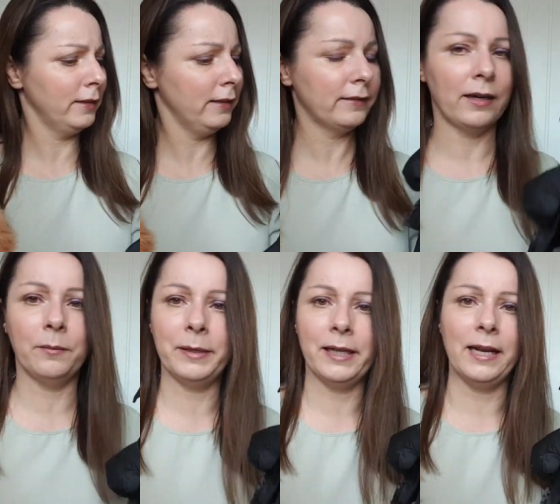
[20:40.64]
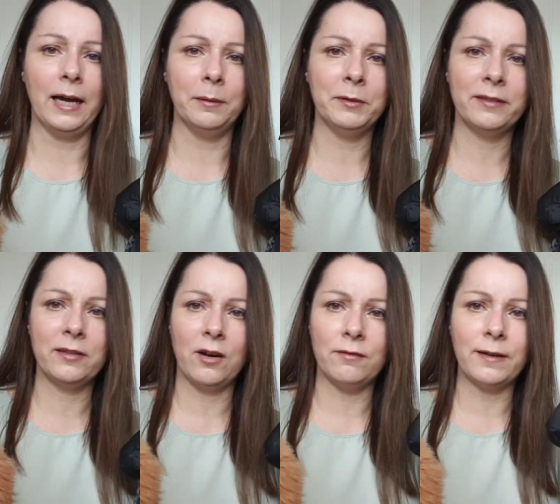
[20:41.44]
he did tell me the name is it
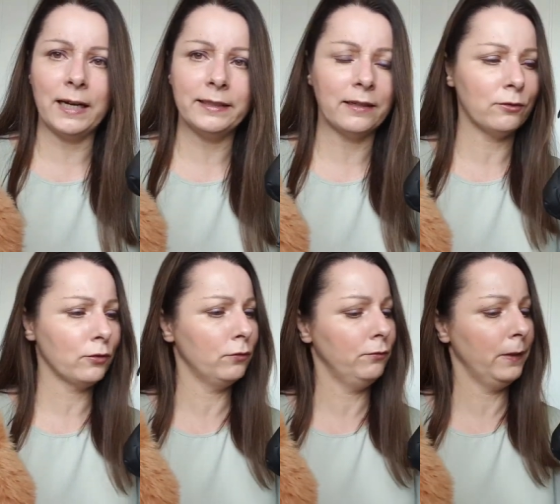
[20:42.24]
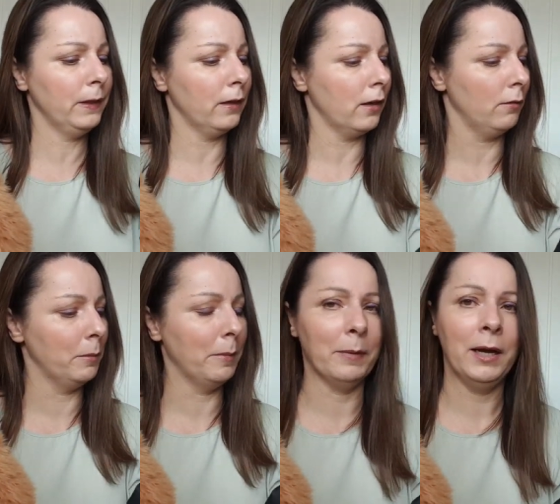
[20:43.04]
Darth Vader or something I can't
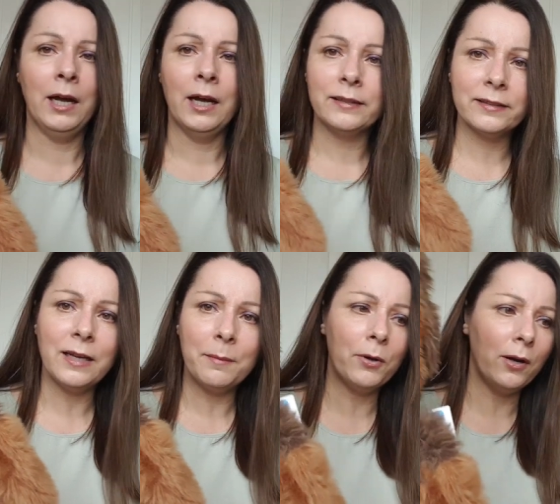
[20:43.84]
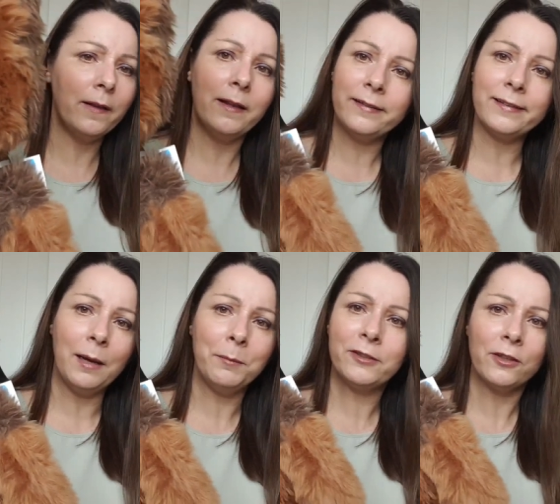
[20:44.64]
remember I says yeah but are they the
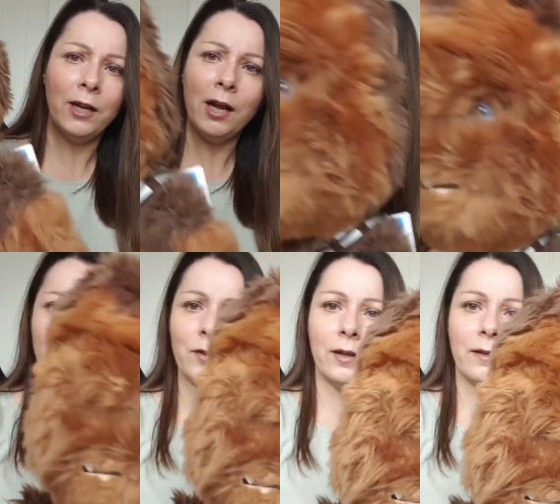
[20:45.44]
same and he's like no of course they're